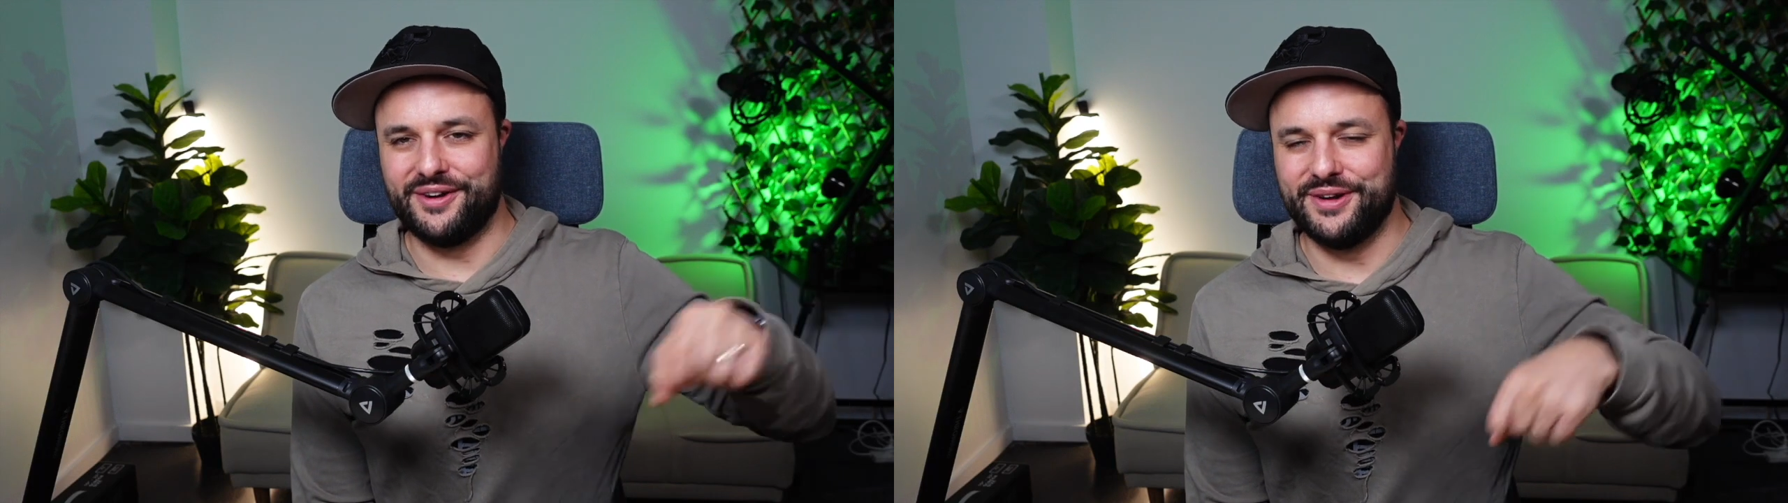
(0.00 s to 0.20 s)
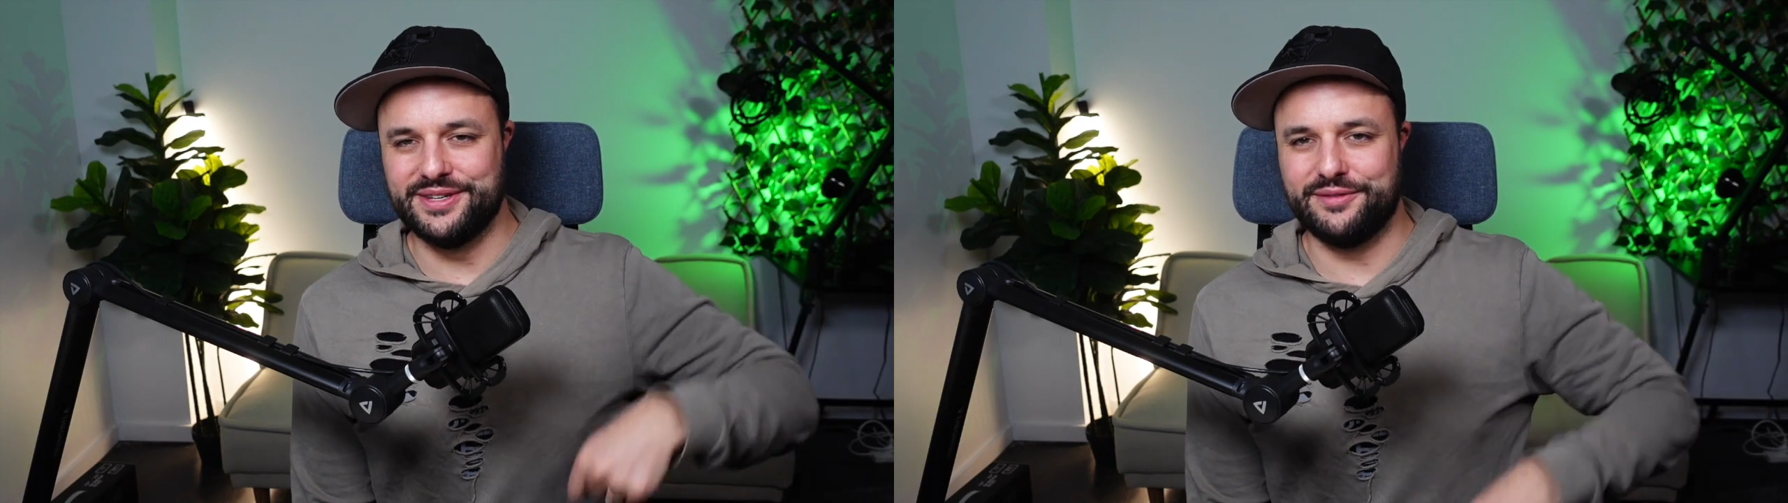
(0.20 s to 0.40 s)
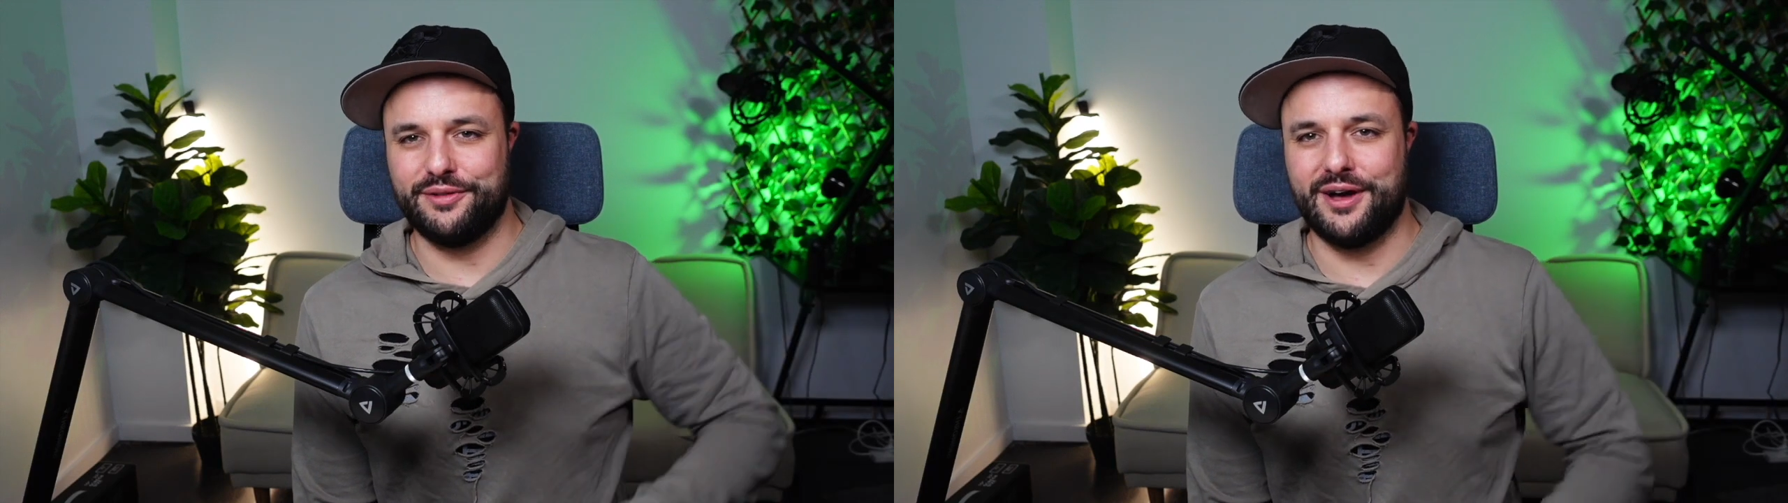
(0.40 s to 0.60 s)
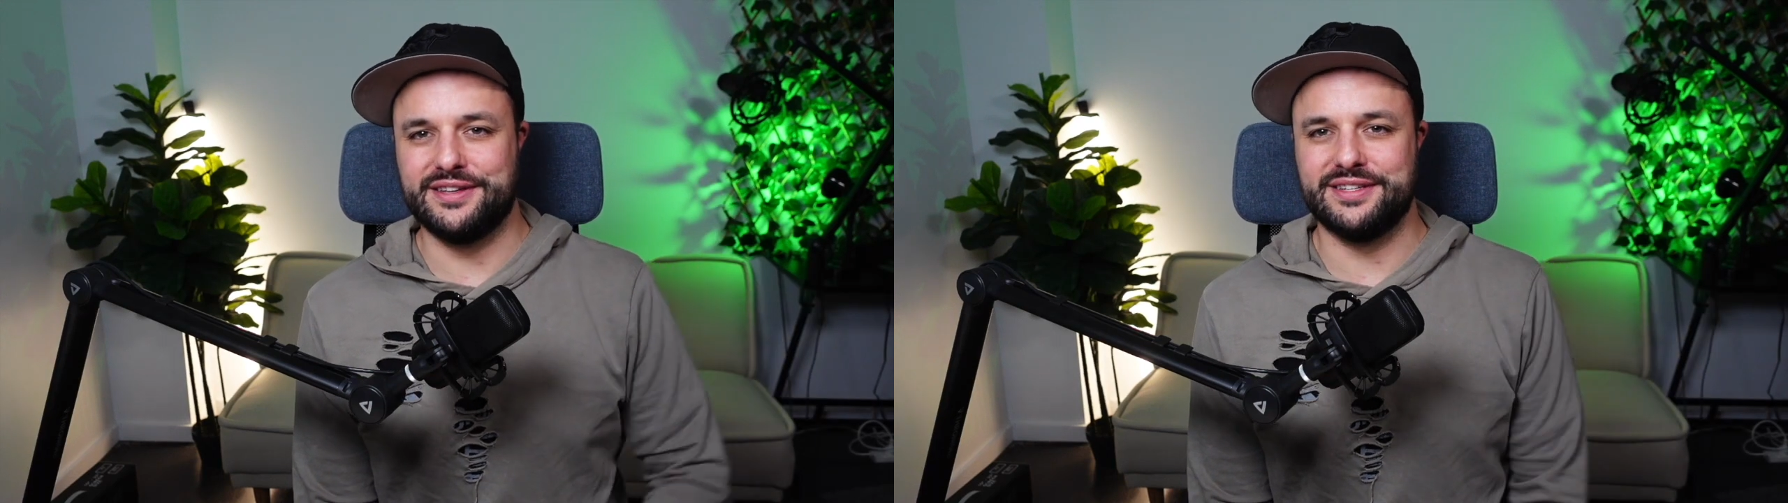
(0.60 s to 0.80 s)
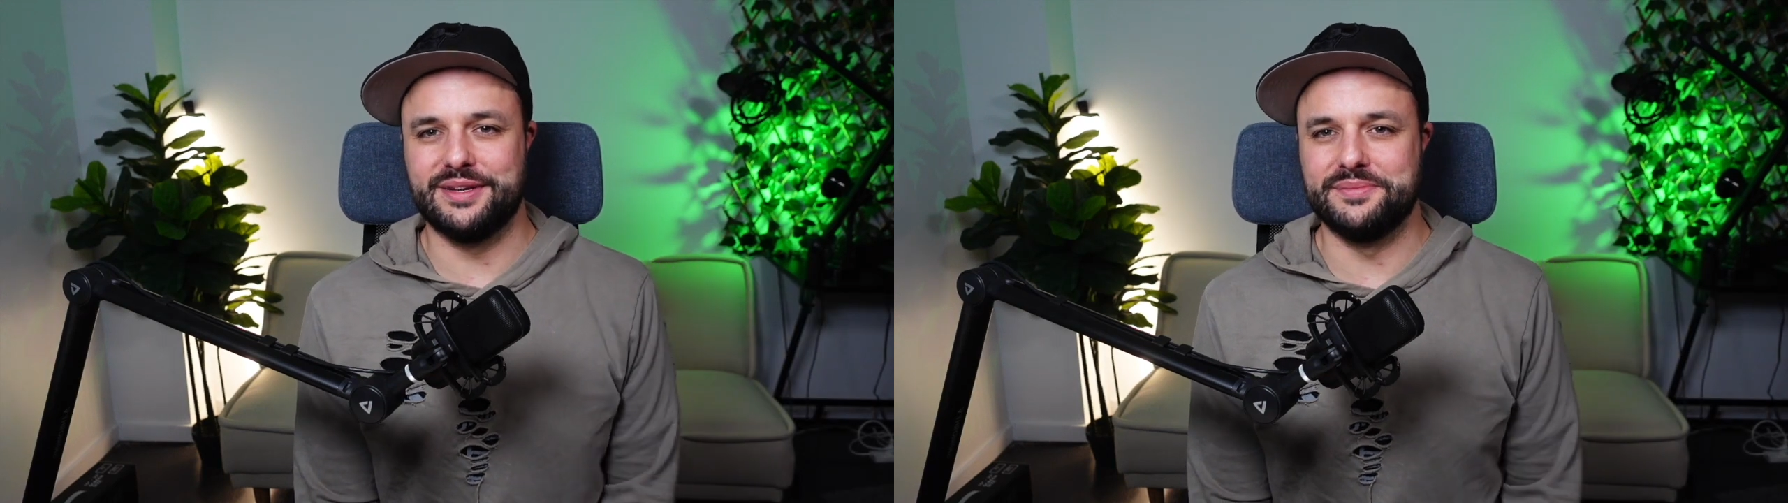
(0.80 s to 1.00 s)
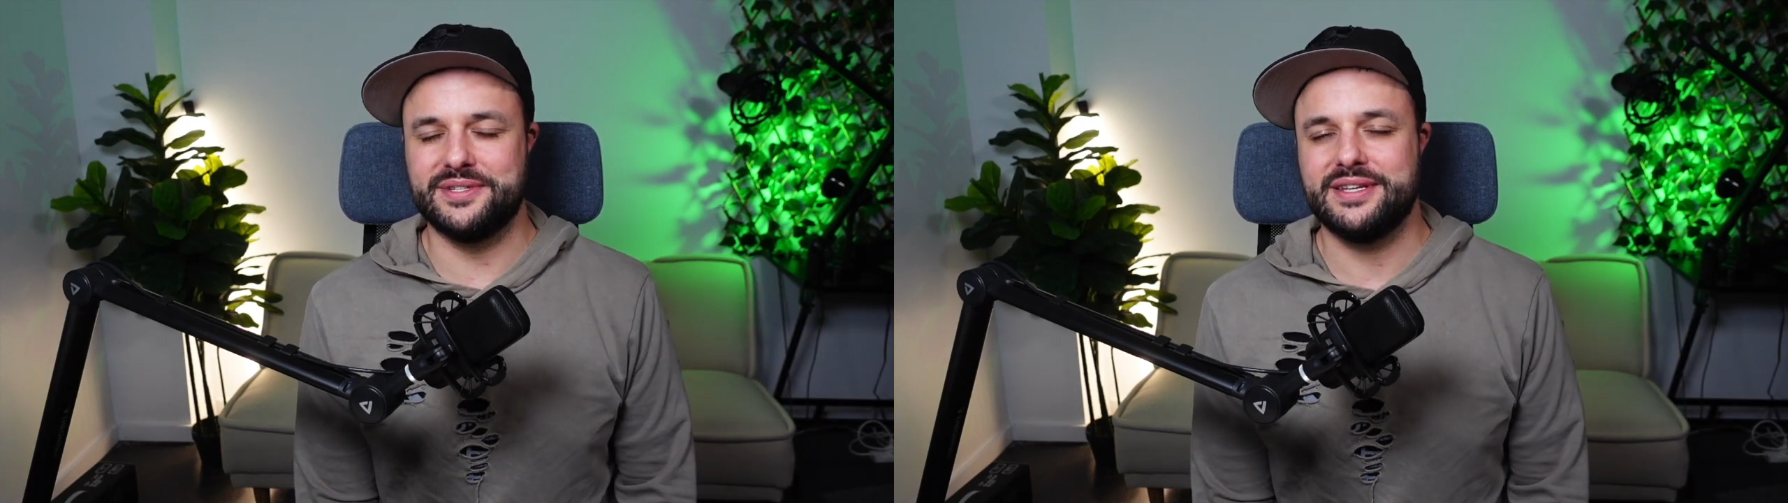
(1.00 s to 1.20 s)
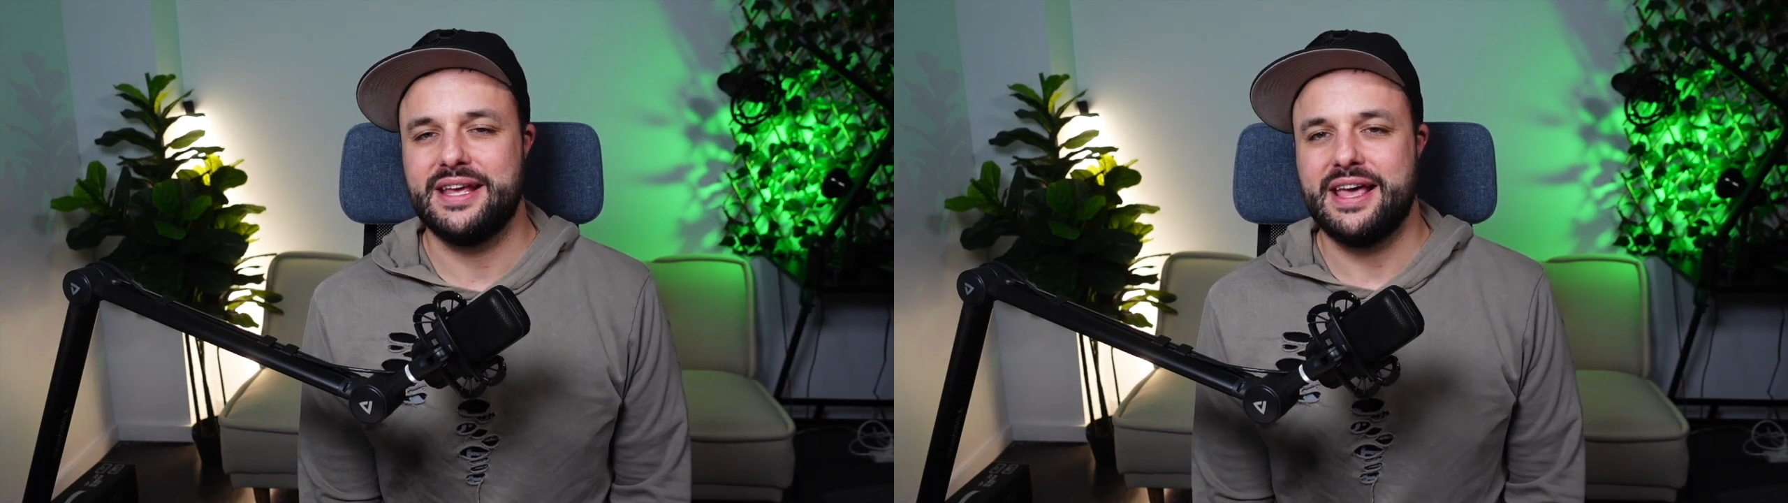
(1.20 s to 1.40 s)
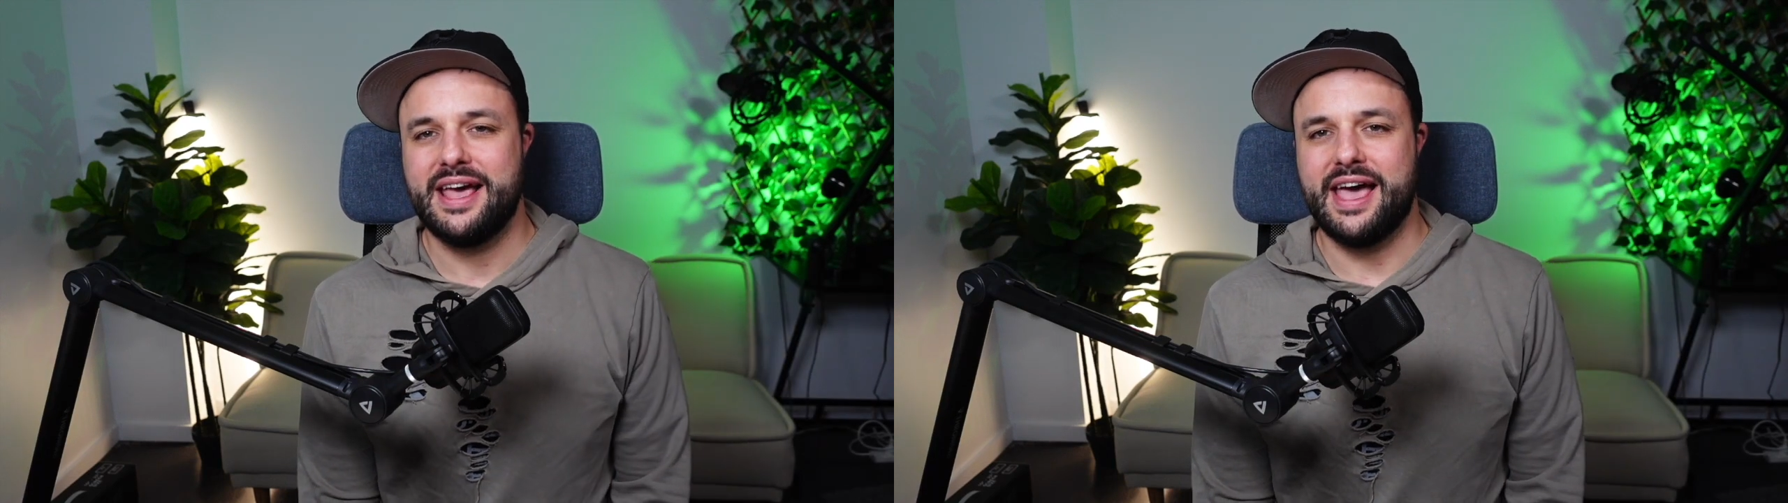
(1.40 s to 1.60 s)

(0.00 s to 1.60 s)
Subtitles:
that are into flight sims